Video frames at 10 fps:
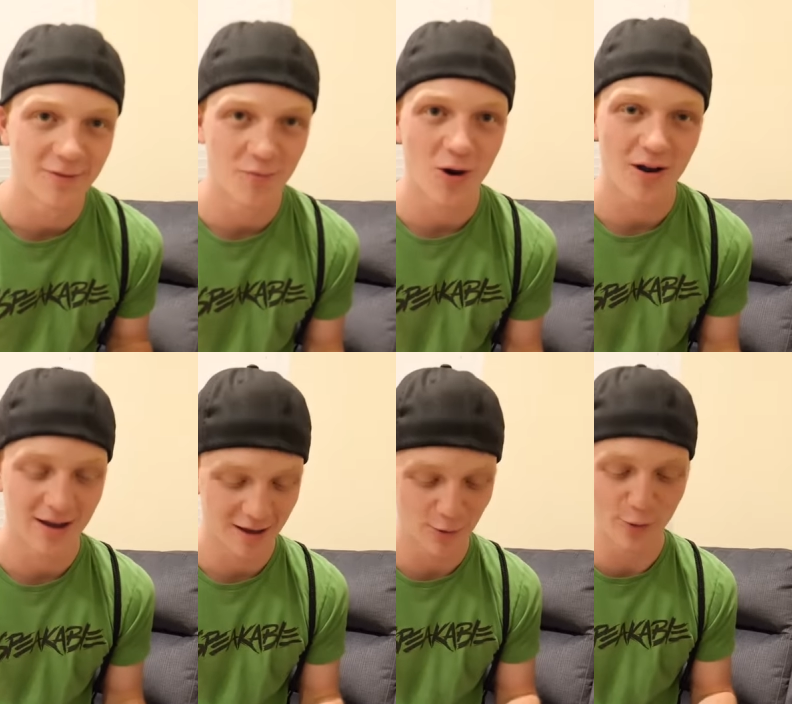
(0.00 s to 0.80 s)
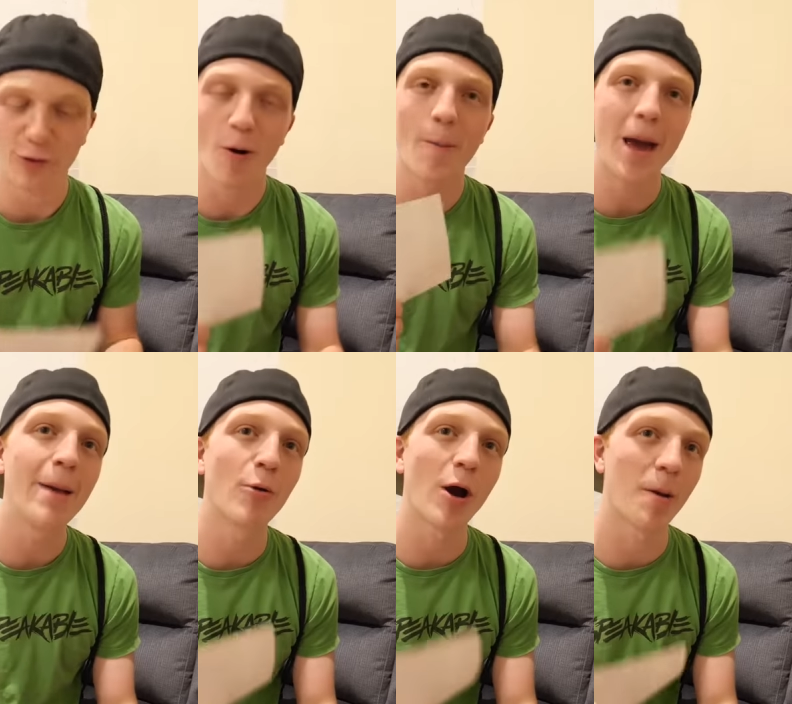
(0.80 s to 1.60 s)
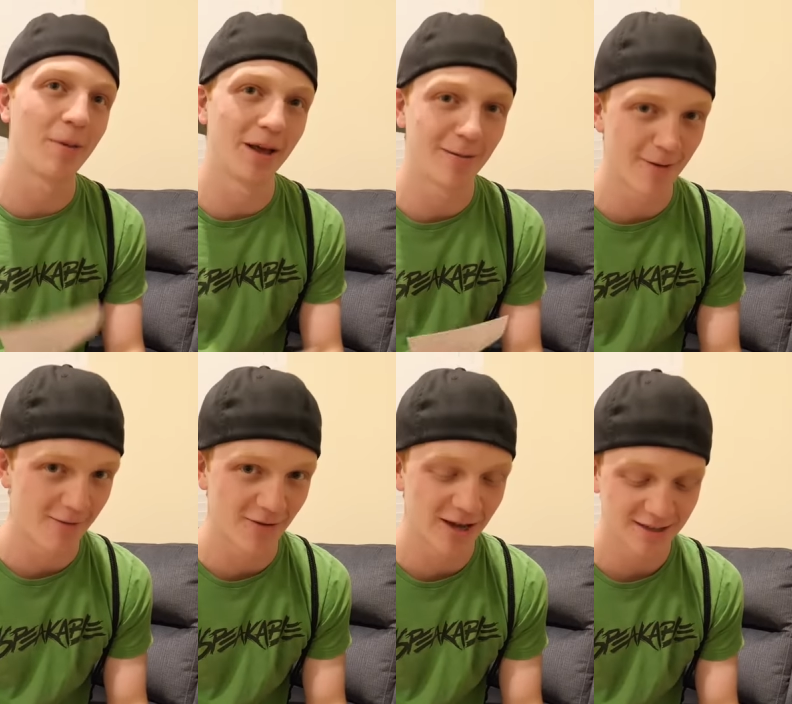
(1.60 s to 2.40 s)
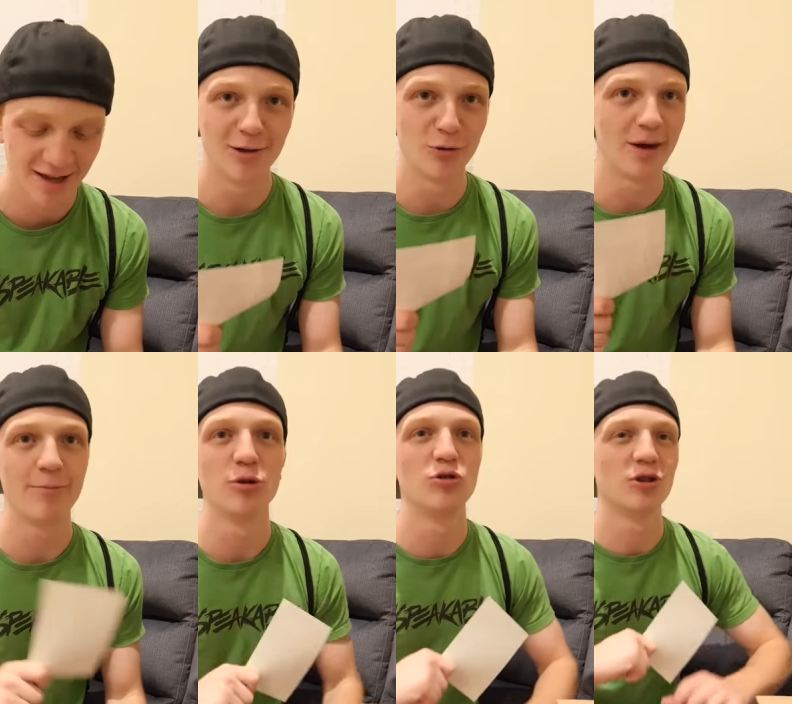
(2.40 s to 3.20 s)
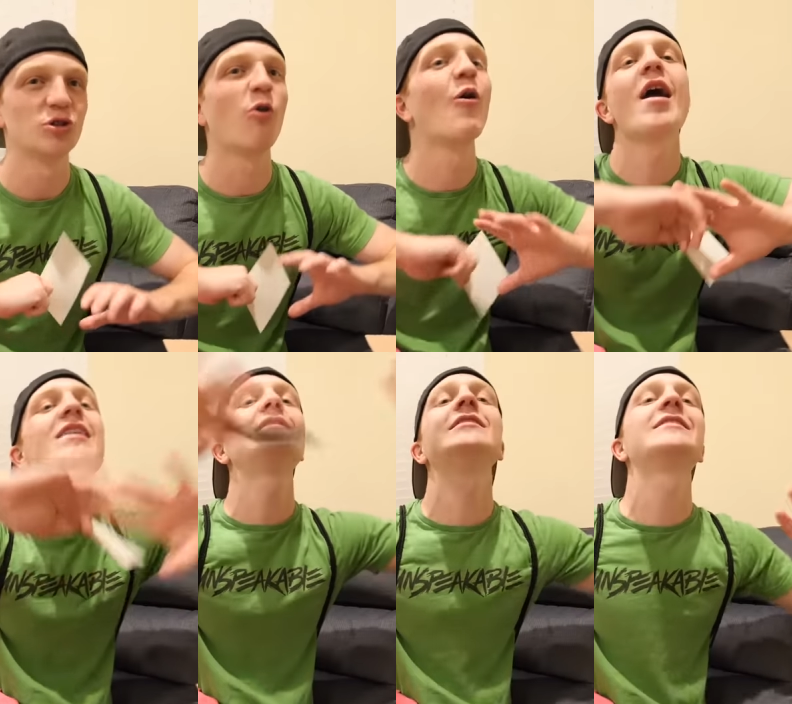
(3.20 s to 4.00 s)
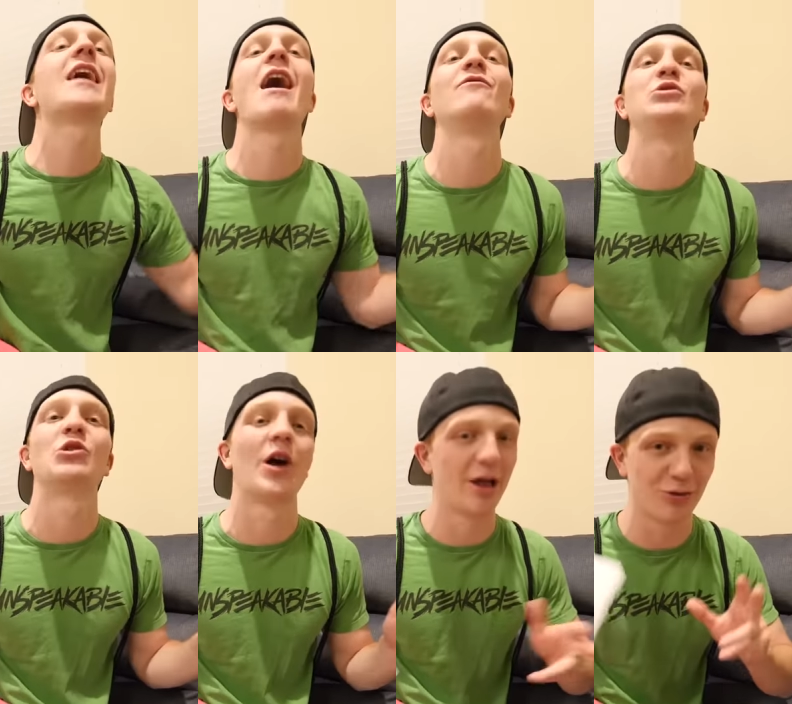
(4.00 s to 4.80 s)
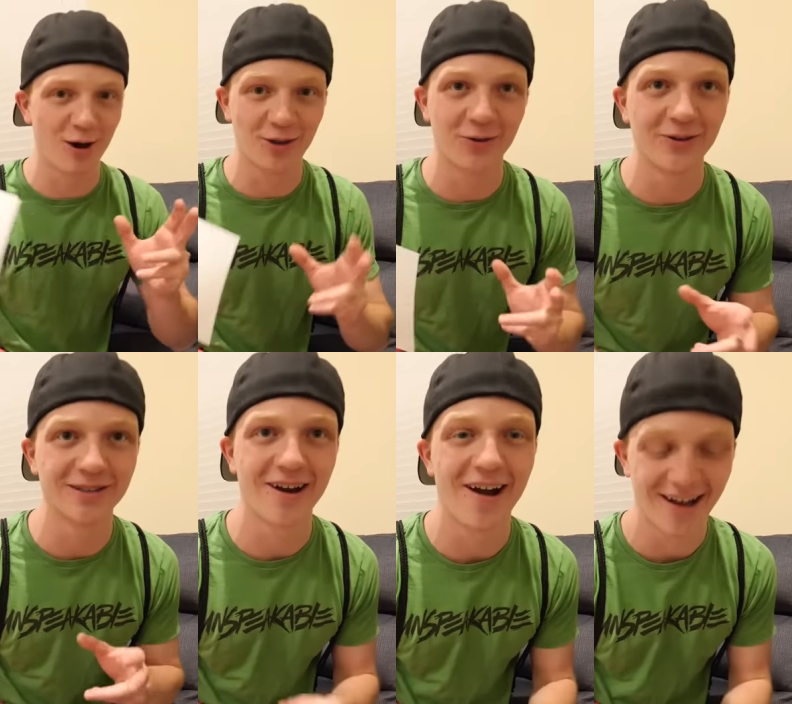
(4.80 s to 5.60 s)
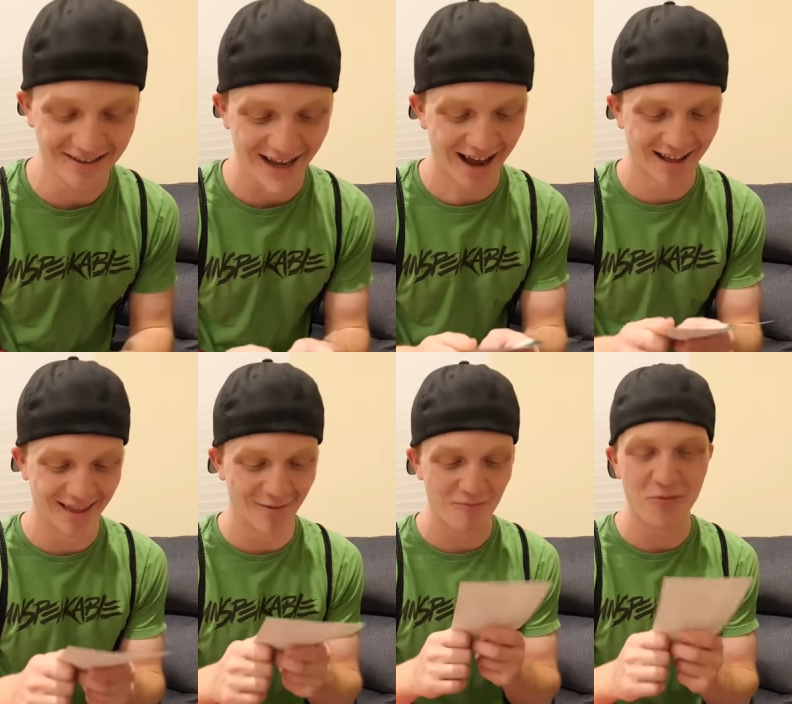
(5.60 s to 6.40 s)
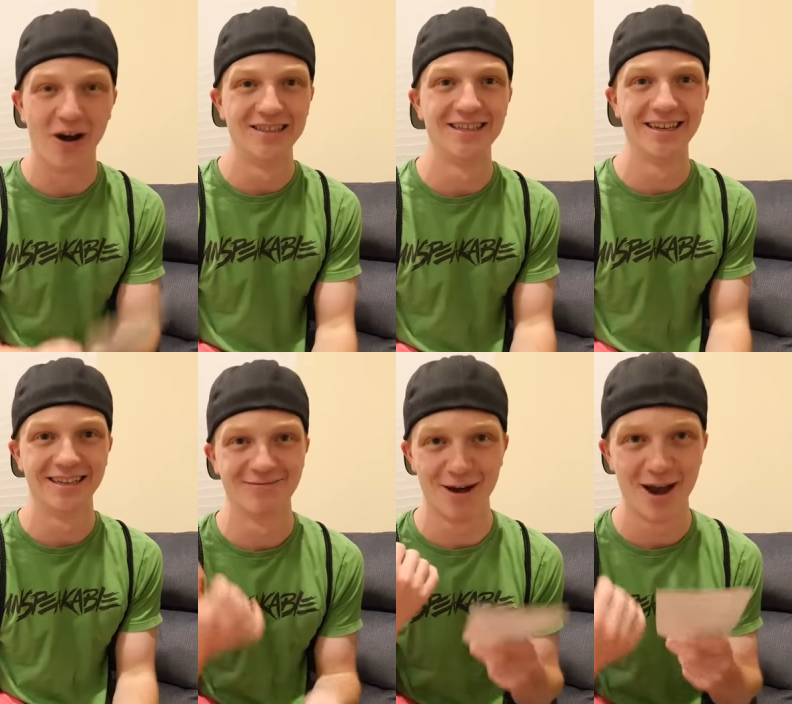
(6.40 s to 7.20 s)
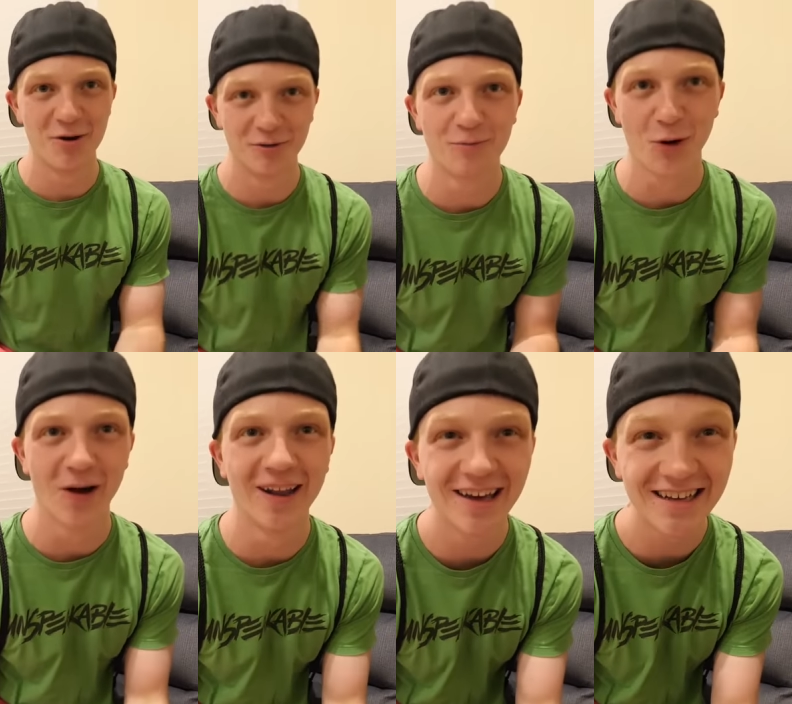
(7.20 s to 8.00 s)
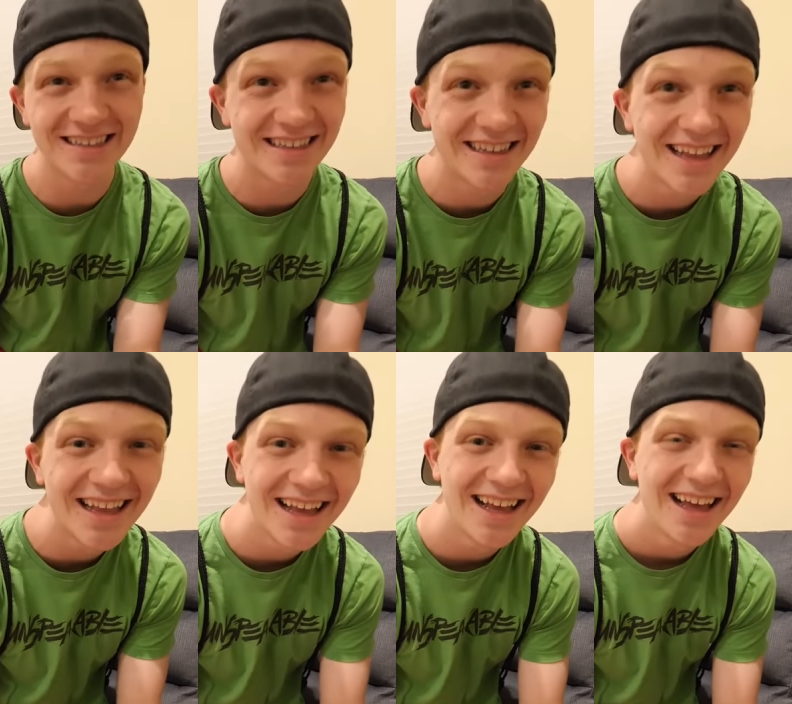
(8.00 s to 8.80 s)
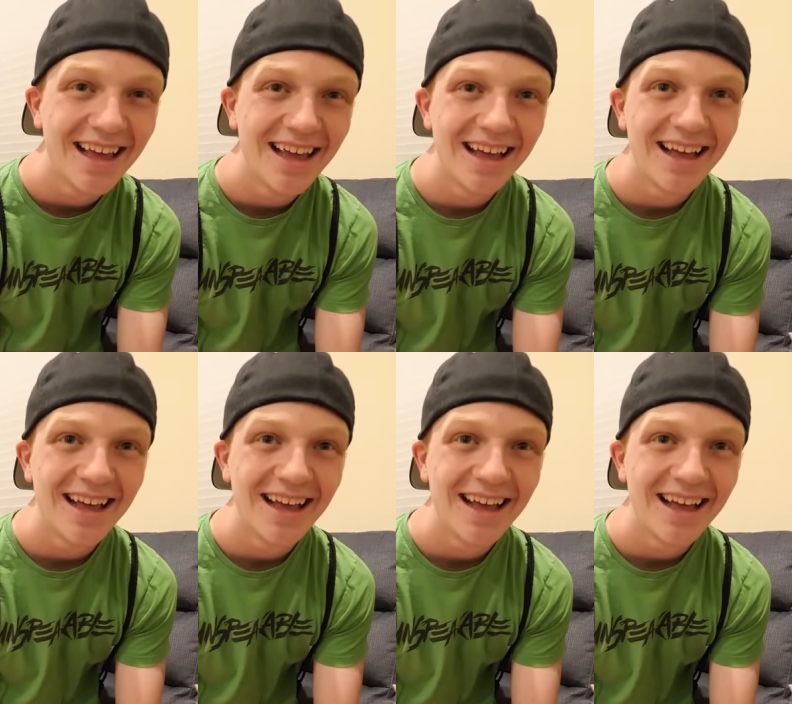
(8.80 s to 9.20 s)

from working. You throw a paper airplane in my face, and you make me do this crazy scavenger hunt throughout the whole entire house, and the present is my own products? Yeah.